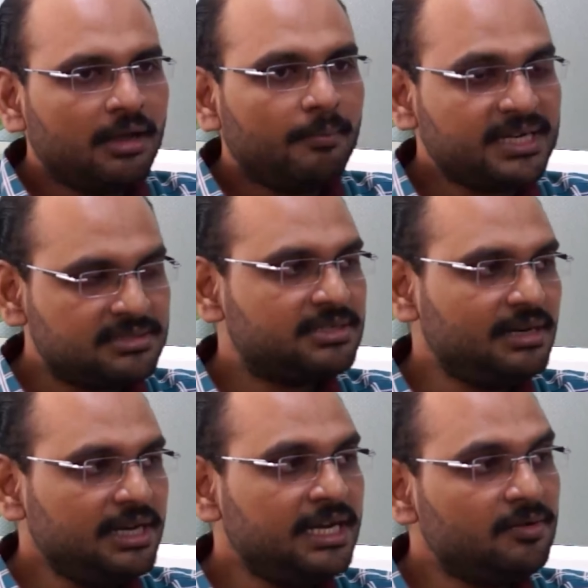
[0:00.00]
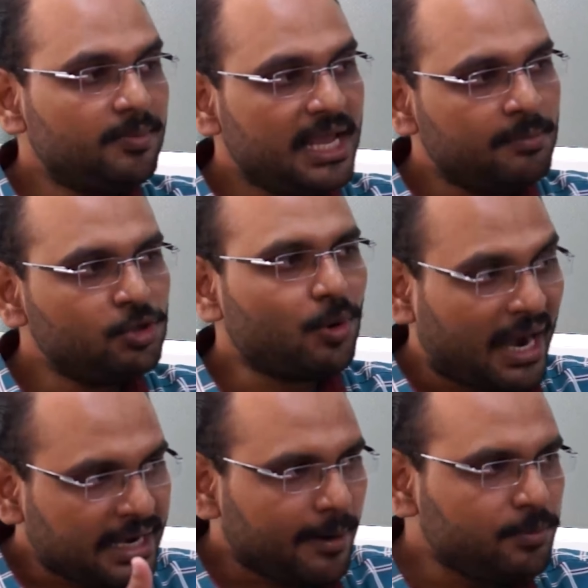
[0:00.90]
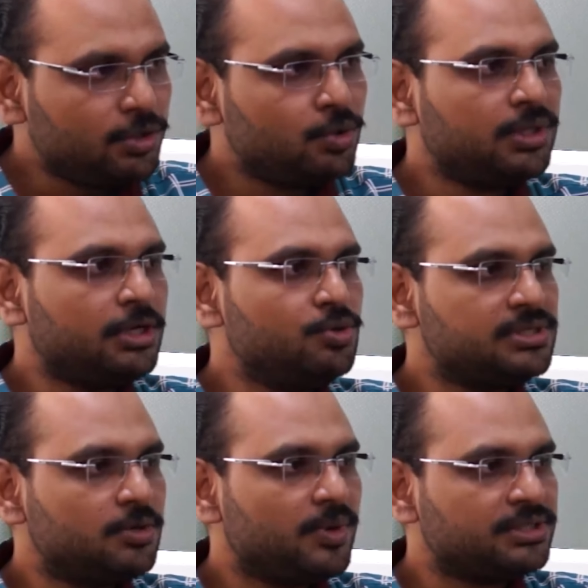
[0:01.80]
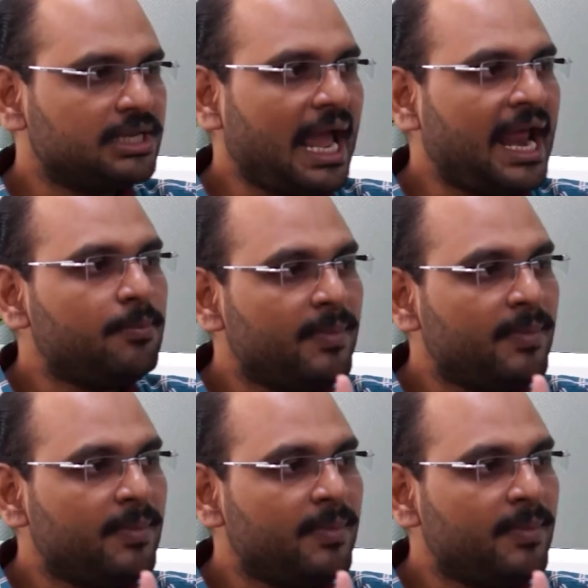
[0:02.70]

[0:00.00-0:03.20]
but still it will be able to adapt to the new situation and